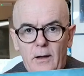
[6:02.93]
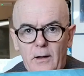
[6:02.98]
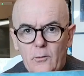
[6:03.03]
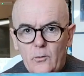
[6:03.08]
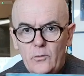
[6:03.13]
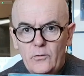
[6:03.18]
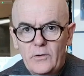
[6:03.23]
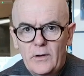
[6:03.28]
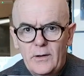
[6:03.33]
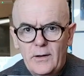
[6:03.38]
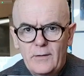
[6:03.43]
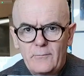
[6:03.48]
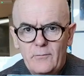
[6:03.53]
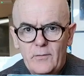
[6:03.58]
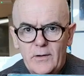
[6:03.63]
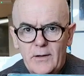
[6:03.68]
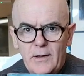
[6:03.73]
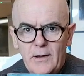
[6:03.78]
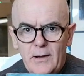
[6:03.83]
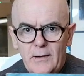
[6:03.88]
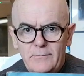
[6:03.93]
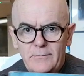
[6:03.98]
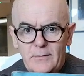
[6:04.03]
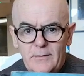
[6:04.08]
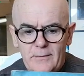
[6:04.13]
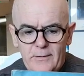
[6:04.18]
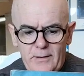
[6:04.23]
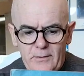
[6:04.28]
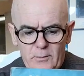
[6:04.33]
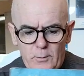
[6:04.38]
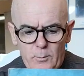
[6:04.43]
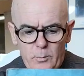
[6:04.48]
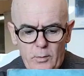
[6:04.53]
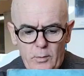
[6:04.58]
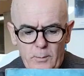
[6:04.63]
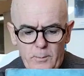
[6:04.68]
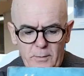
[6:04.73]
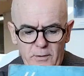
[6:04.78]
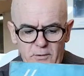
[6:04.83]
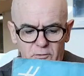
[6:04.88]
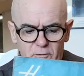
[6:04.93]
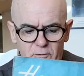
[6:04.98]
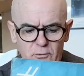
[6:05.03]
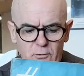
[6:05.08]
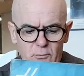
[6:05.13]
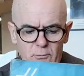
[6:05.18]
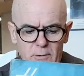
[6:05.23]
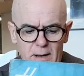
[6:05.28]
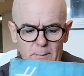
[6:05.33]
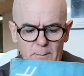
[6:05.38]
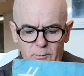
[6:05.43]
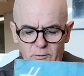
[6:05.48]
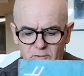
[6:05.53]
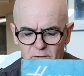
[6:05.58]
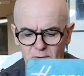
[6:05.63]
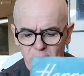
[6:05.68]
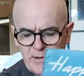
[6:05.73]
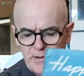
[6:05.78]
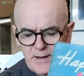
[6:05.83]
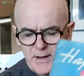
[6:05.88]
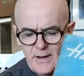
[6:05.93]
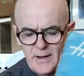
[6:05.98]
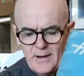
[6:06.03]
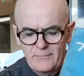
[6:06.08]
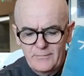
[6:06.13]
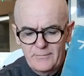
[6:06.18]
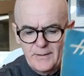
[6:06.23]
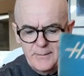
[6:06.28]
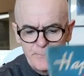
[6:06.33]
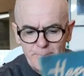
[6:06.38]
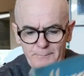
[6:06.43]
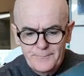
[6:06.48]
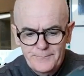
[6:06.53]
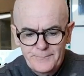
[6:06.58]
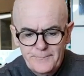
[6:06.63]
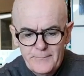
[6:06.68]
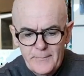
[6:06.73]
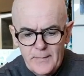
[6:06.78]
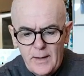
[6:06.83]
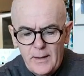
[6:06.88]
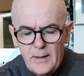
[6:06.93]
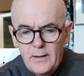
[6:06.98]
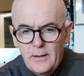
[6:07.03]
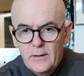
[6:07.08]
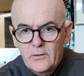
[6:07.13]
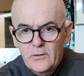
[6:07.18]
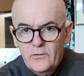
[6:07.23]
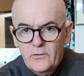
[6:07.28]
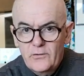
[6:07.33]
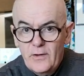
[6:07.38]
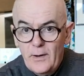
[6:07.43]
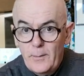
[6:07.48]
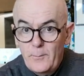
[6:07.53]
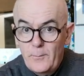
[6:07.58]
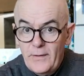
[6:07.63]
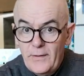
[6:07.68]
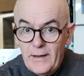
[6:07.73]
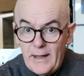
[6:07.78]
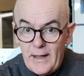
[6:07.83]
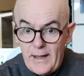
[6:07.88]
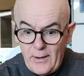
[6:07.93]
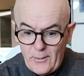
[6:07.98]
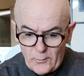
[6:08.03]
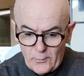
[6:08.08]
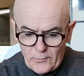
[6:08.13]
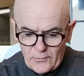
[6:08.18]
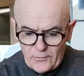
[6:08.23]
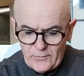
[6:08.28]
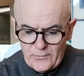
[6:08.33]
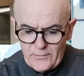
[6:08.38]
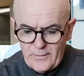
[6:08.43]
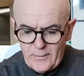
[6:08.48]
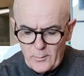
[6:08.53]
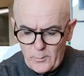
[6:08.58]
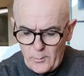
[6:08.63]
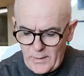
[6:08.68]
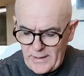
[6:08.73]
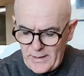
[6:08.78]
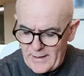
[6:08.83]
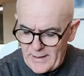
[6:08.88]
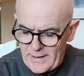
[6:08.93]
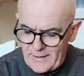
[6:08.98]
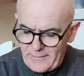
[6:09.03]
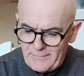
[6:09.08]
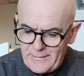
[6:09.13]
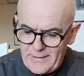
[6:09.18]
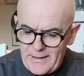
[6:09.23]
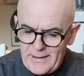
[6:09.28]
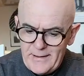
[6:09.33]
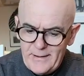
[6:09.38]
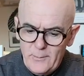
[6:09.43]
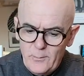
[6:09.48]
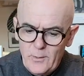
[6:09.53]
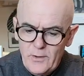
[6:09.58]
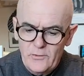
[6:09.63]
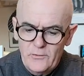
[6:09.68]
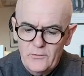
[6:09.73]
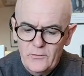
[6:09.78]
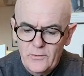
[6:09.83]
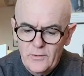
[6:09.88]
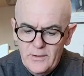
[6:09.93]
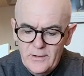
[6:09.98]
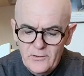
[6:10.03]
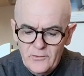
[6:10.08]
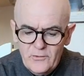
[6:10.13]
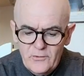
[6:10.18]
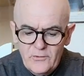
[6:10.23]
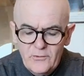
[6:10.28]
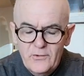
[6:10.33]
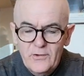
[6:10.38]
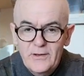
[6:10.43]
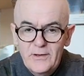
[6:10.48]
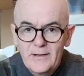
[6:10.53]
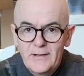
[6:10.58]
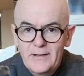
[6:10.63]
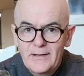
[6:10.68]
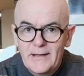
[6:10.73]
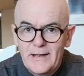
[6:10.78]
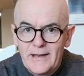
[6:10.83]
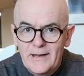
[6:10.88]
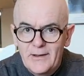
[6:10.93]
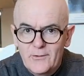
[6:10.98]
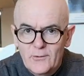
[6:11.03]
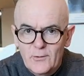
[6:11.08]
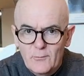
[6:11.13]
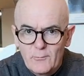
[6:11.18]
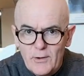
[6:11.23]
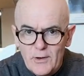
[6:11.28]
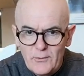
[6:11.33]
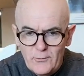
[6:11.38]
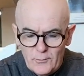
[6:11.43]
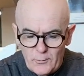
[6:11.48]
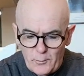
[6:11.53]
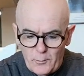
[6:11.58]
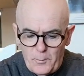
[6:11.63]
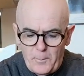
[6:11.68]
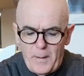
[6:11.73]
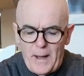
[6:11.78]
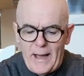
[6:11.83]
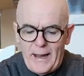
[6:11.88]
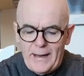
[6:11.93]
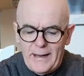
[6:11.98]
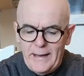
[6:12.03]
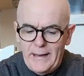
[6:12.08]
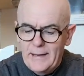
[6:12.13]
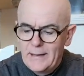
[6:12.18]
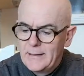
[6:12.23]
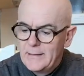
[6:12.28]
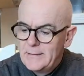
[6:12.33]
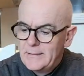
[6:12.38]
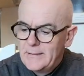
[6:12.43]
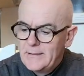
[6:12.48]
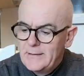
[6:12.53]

I also love the cover. It's a proper scraps cover. Something else that we have here, which still in its original packet,